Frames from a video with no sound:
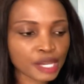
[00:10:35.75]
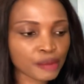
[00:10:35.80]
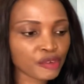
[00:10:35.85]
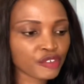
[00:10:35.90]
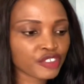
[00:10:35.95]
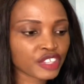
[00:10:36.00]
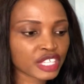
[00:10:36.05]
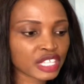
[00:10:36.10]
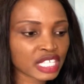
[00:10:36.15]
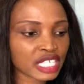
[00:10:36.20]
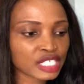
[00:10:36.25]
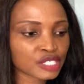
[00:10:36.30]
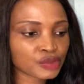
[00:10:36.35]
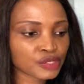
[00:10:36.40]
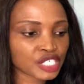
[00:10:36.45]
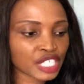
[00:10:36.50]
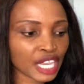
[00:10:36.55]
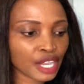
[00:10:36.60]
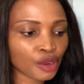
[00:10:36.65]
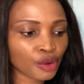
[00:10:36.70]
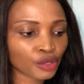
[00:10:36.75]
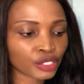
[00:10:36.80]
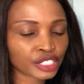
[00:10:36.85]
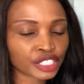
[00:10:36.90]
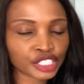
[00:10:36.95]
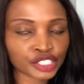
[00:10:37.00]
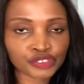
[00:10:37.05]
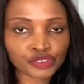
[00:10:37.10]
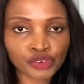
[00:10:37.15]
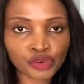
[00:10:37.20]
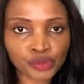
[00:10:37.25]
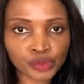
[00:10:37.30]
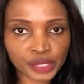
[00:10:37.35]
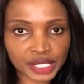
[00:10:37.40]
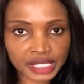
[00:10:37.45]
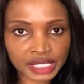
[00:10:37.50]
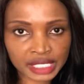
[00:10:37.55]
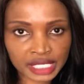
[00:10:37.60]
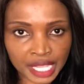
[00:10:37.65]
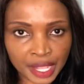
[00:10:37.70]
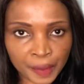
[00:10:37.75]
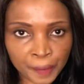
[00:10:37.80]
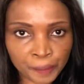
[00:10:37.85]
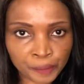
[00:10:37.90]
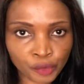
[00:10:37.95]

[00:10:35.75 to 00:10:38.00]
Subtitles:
of the things which I ordered for winter